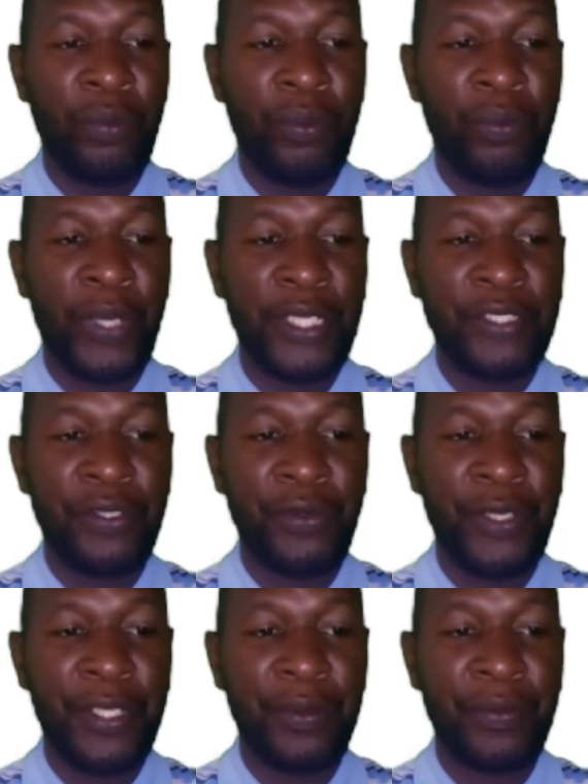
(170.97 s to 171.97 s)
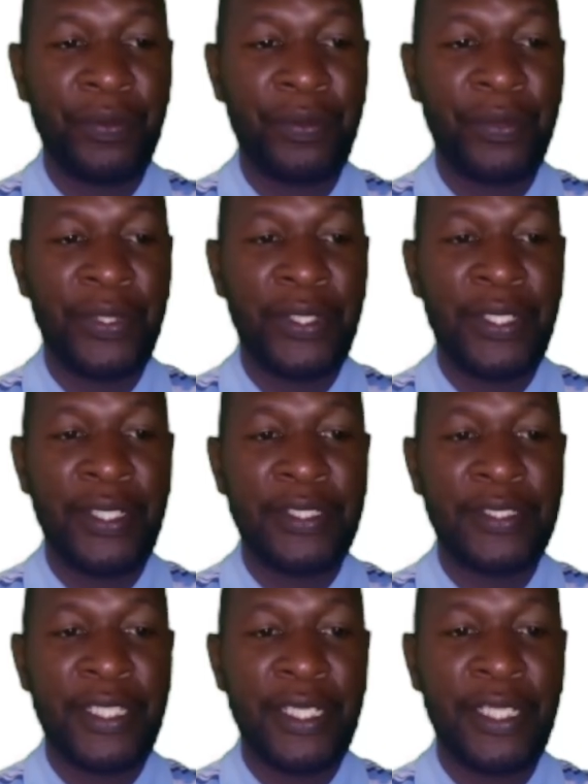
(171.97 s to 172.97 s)
Part 3.
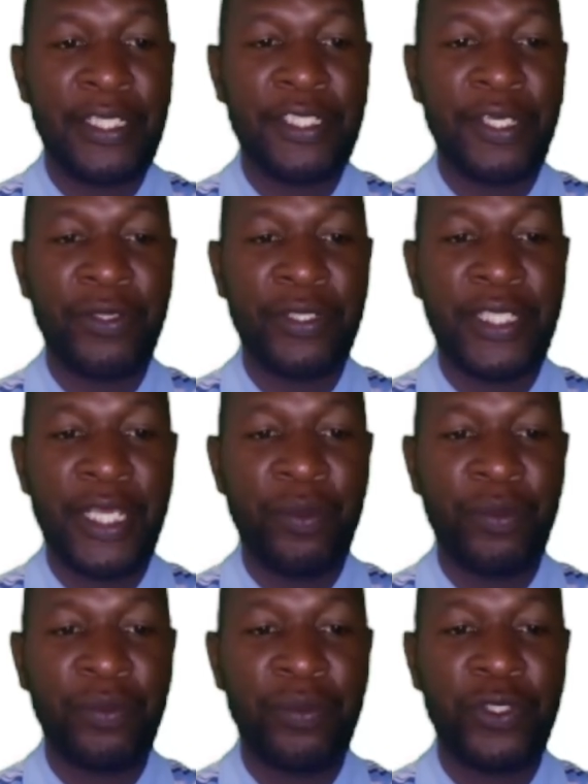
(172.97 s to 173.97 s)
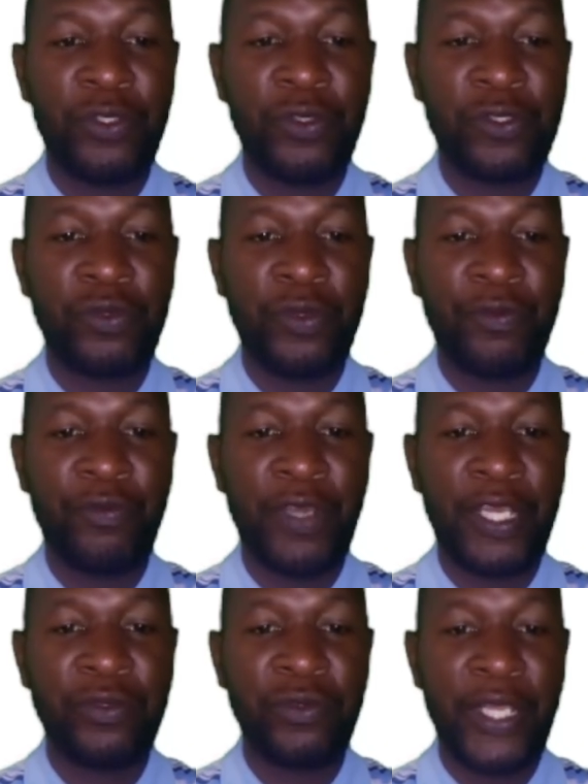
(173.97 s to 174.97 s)
State the general term used to refer
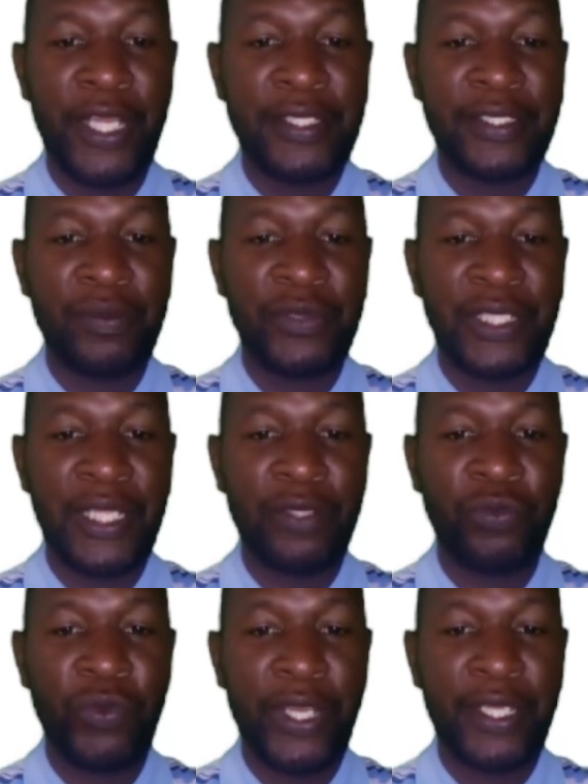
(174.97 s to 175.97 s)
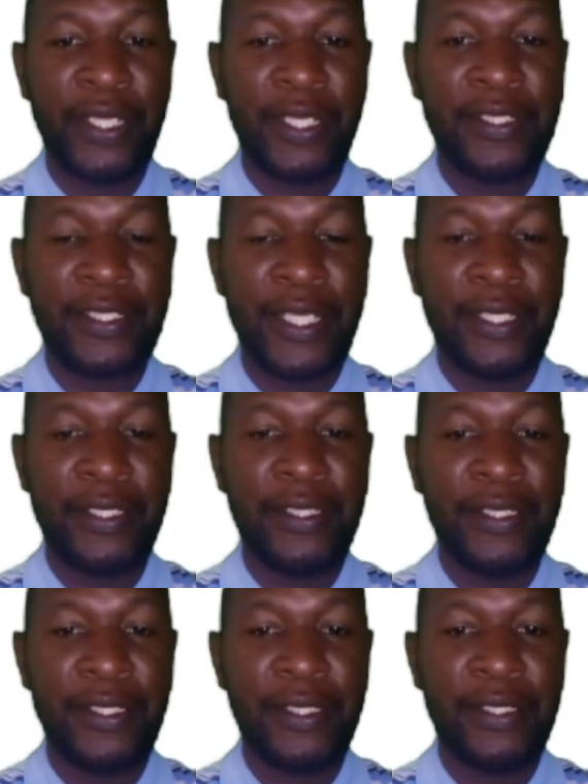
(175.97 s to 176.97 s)
to enzymes that work inside
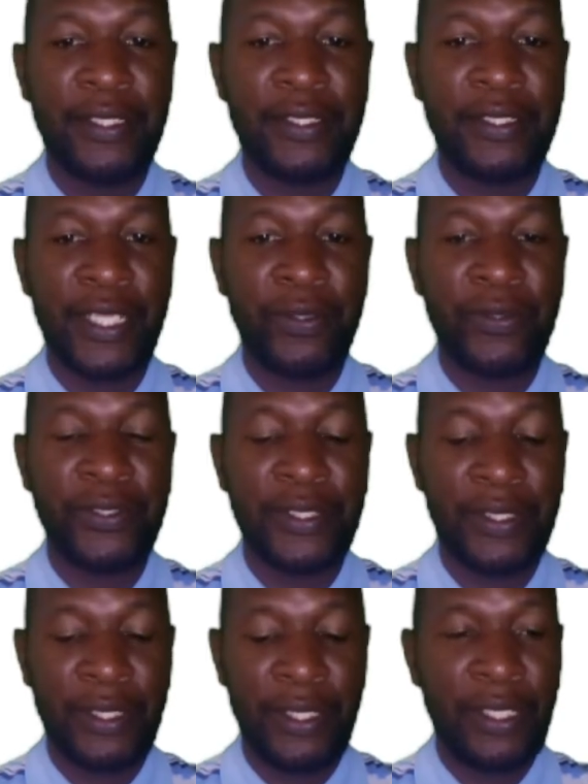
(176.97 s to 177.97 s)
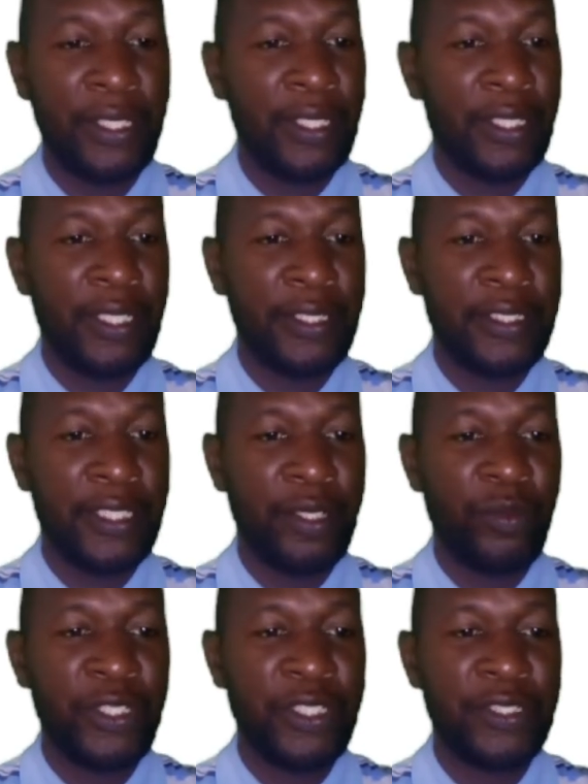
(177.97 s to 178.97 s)
the cells. The
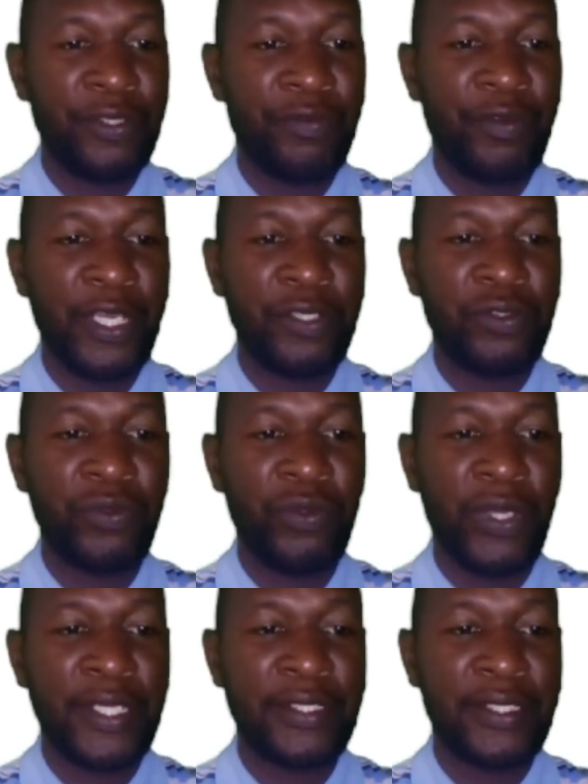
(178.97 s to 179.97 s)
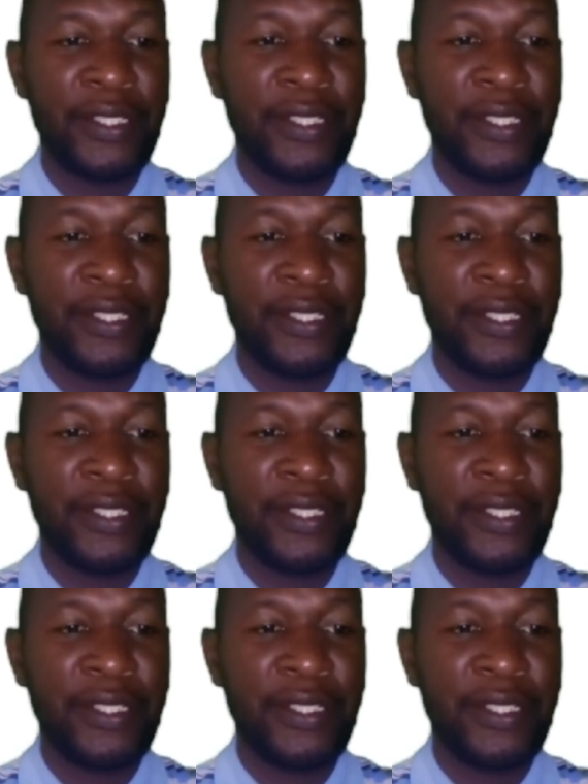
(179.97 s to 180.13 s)
term is referred to as